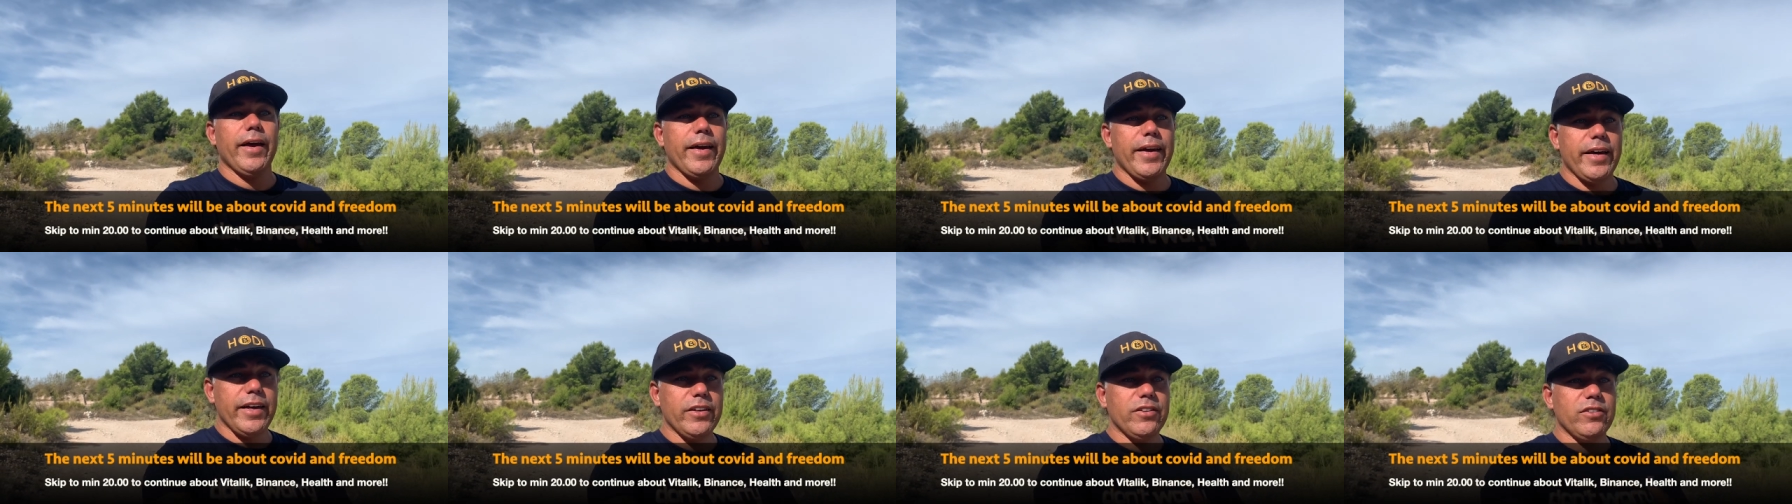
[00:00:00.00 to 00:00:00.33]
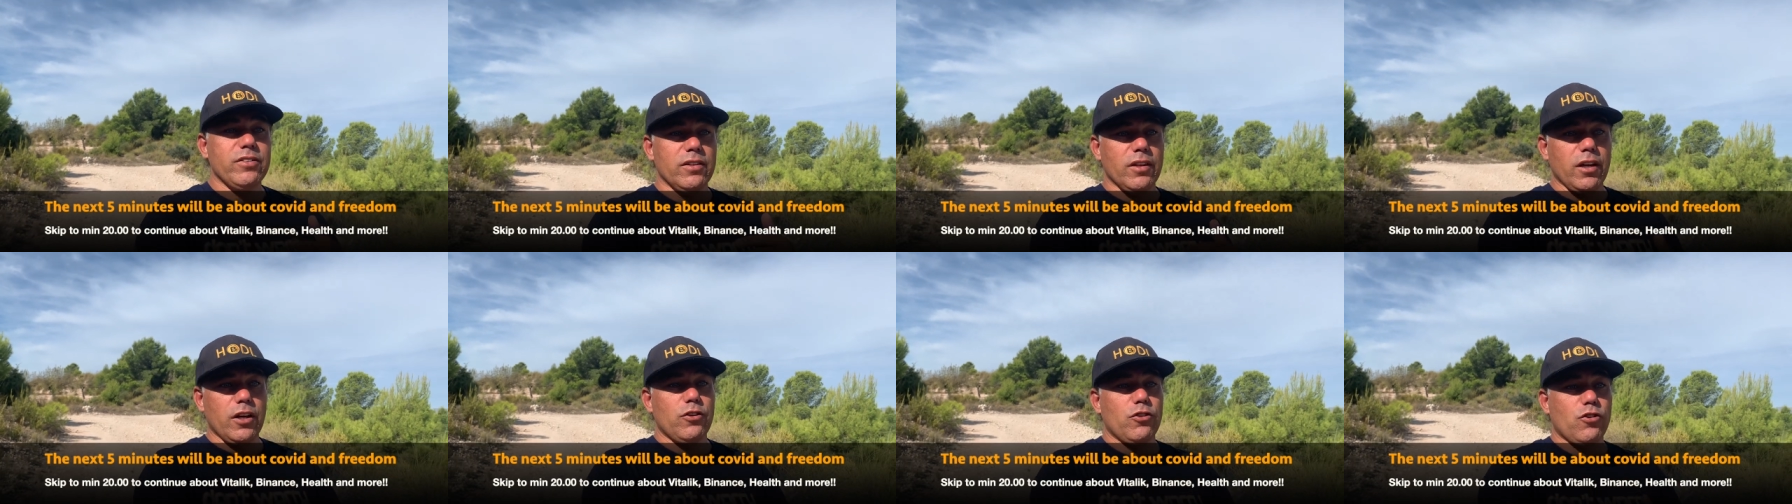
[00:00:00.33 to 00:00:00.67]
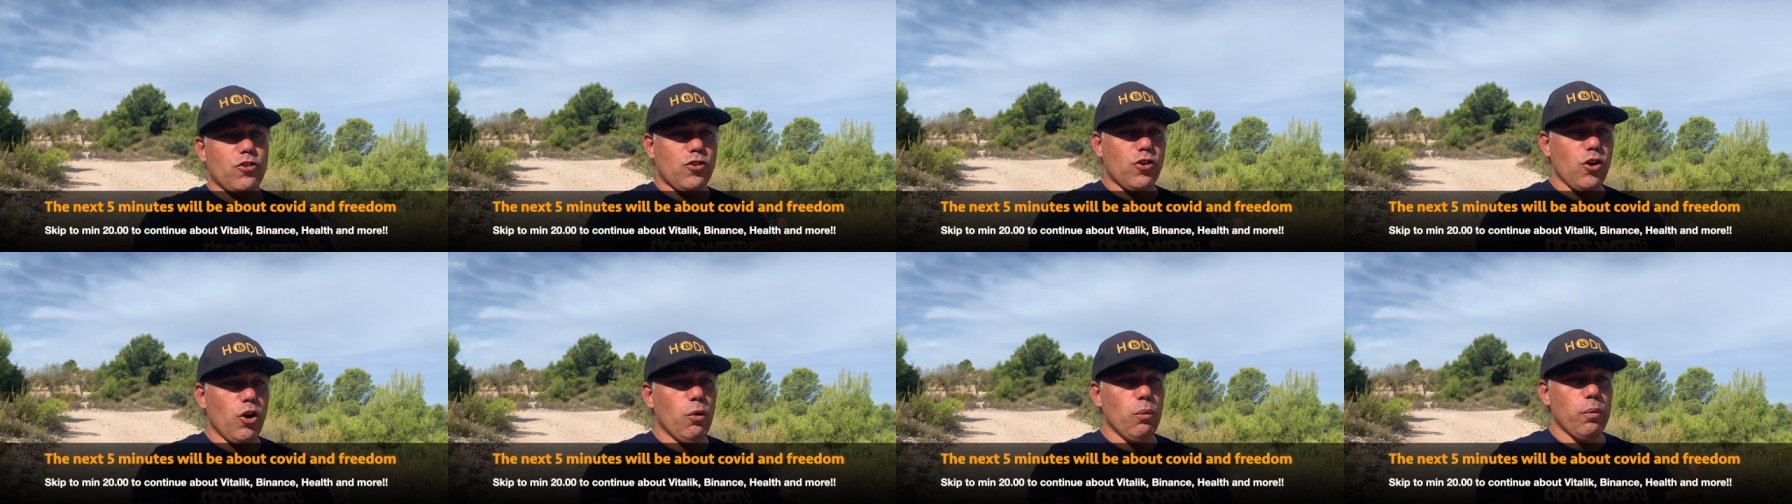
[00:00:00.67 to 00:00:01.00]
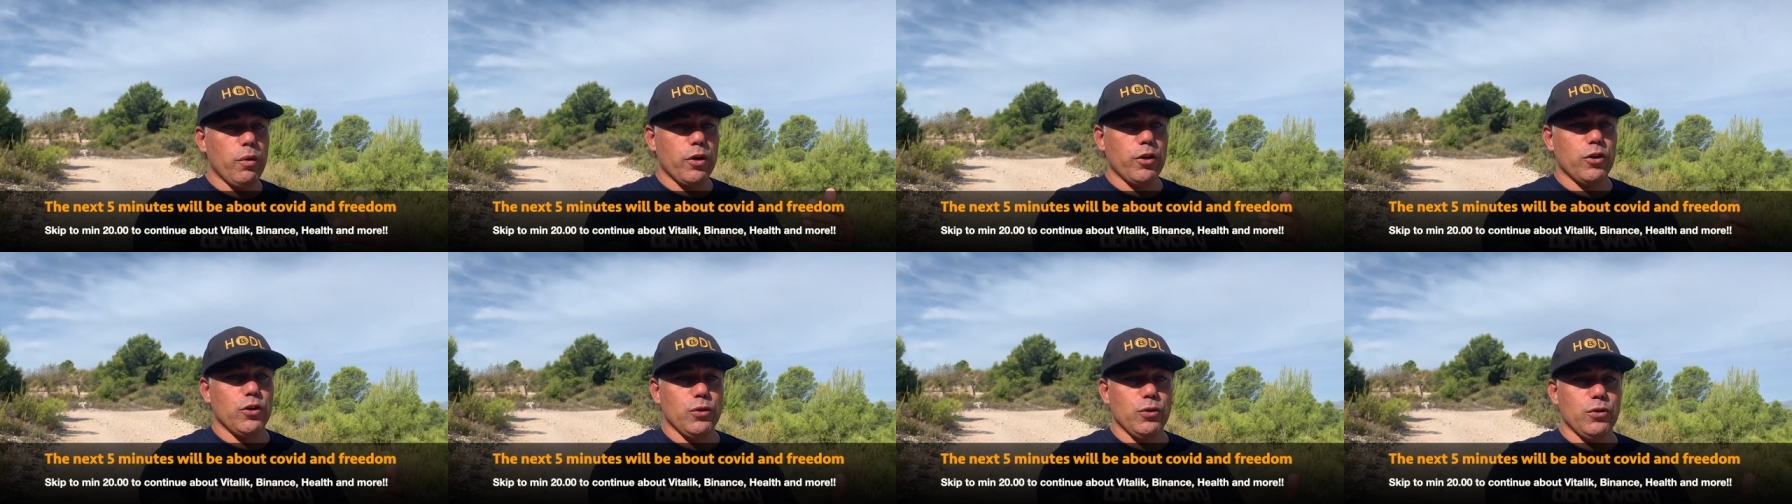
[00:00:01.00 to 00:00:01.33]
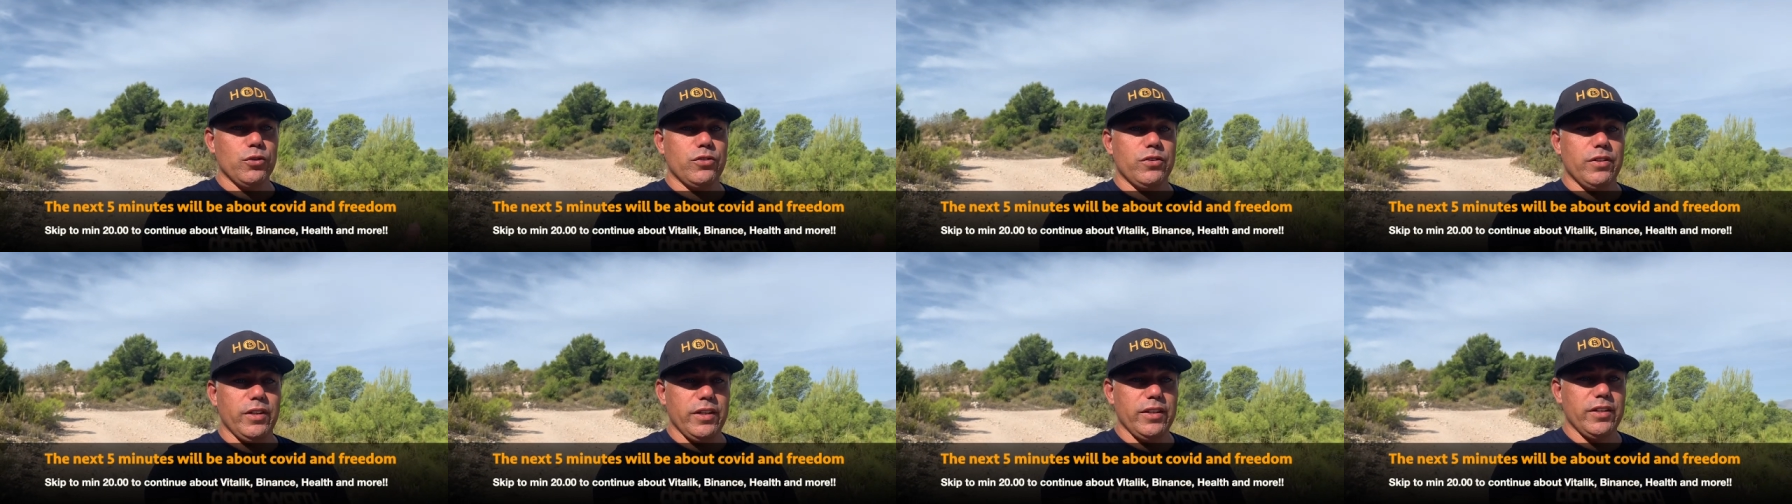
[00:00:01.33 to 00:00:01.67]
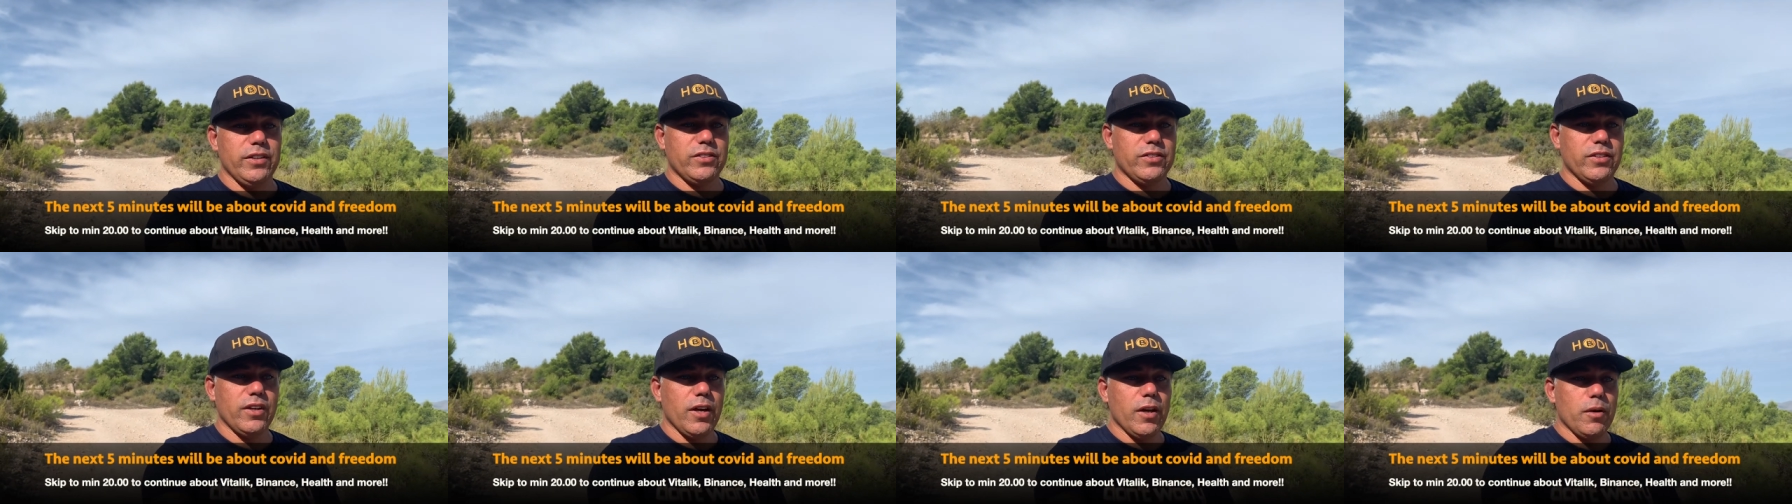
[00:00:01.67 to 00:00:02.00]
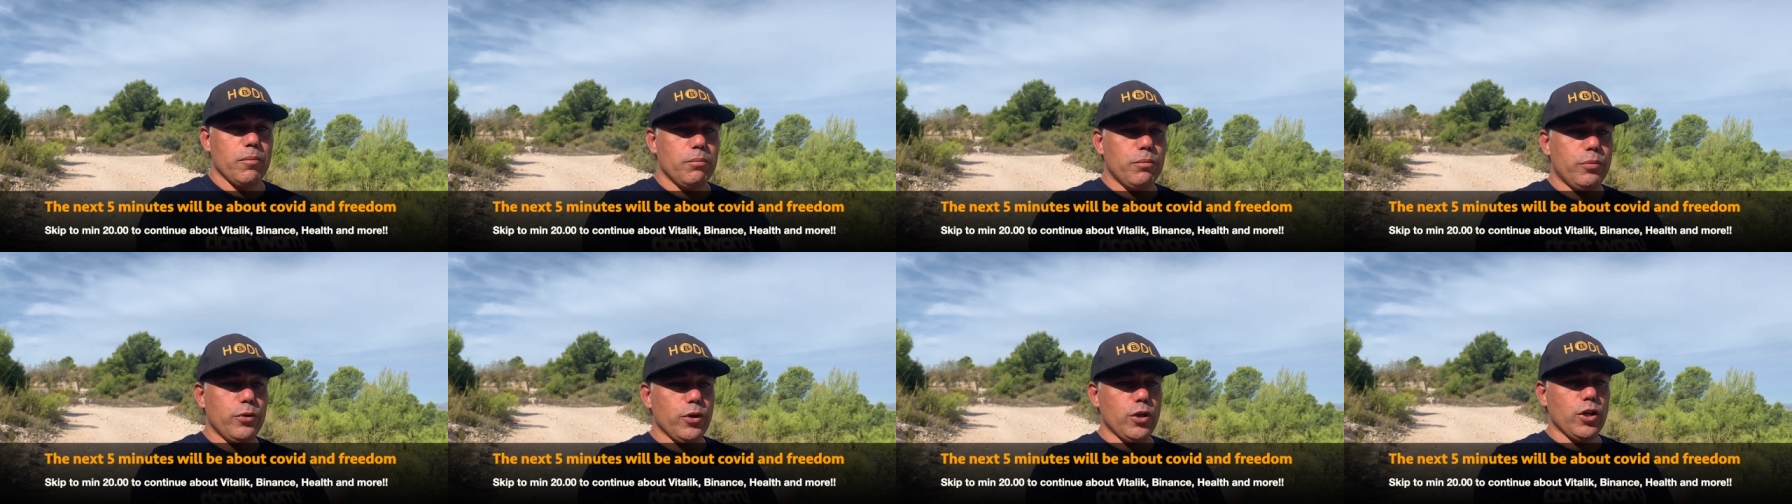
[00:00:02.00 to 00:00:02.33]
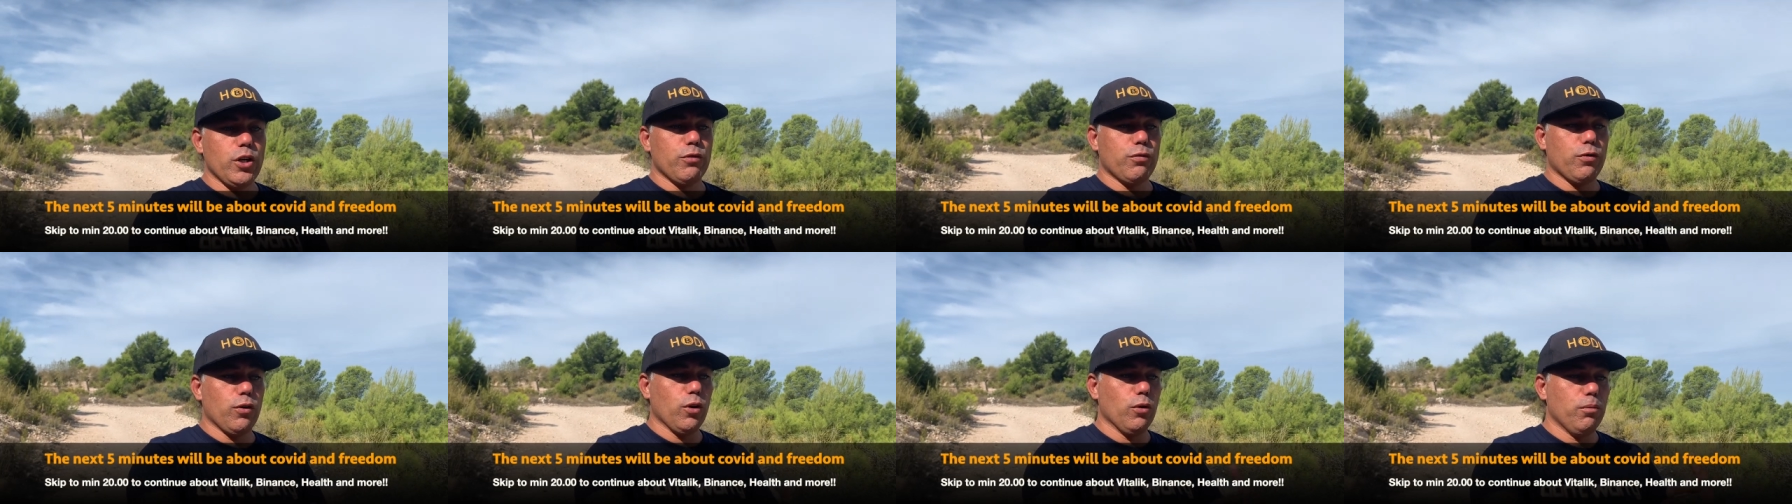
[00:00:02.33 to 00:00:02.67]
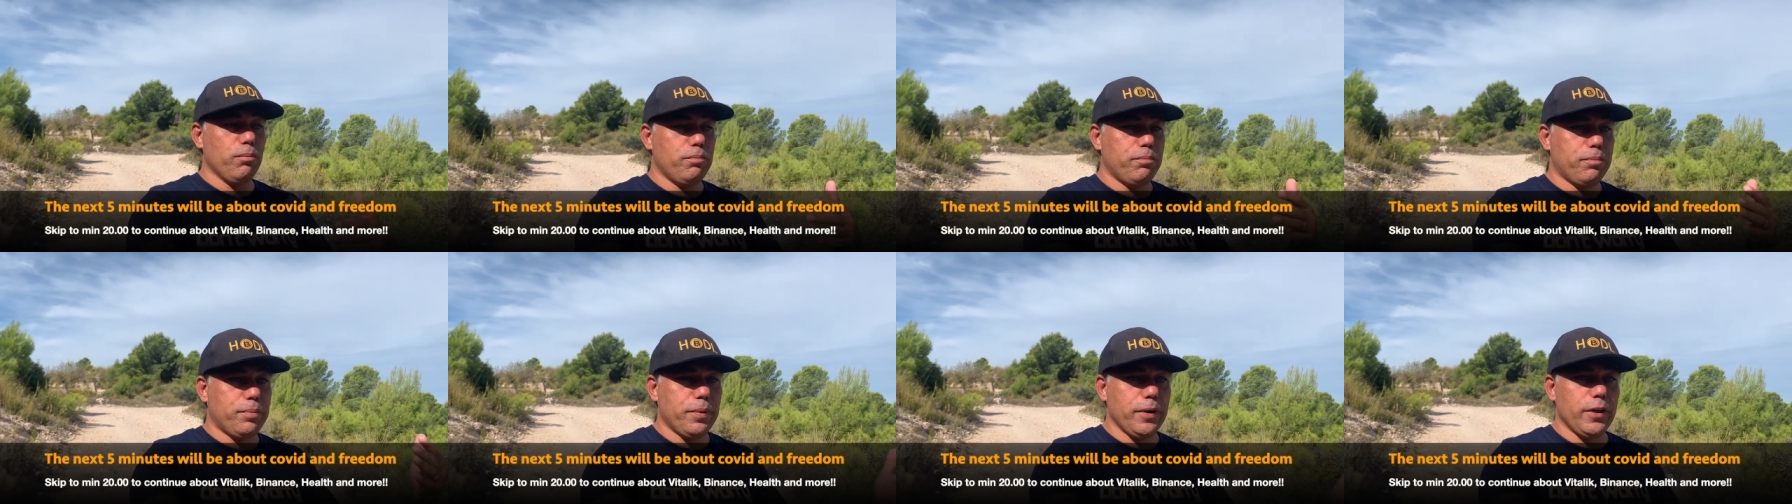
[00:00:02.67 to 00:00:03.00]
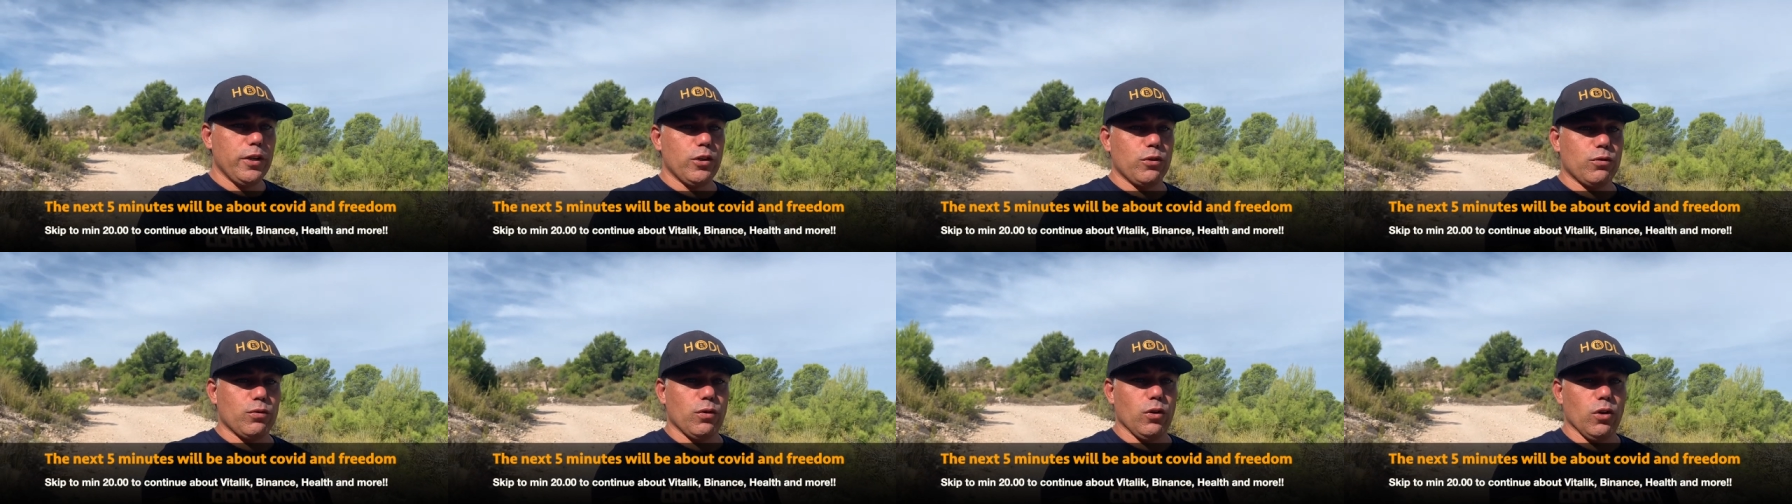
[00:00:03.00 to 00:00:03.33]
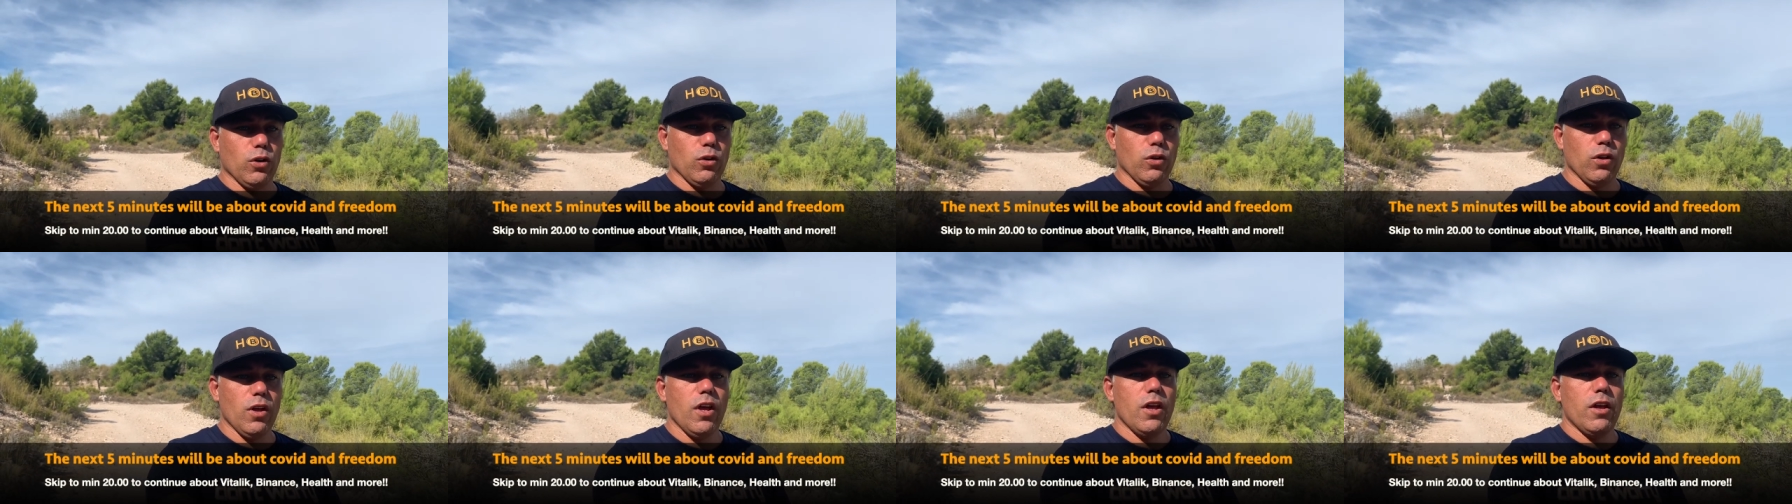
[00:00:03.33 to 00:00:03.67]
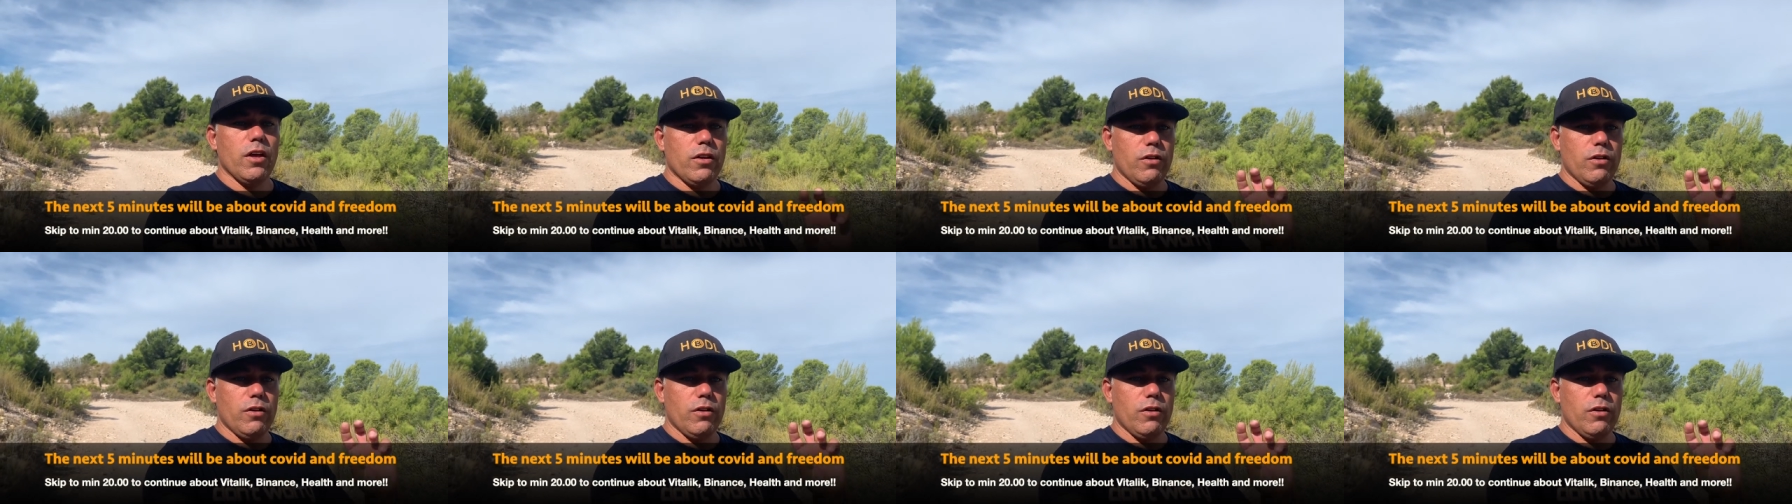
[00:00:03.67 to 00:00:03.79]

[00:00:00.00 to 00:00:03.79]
is not showing you these beautiful, peaceful,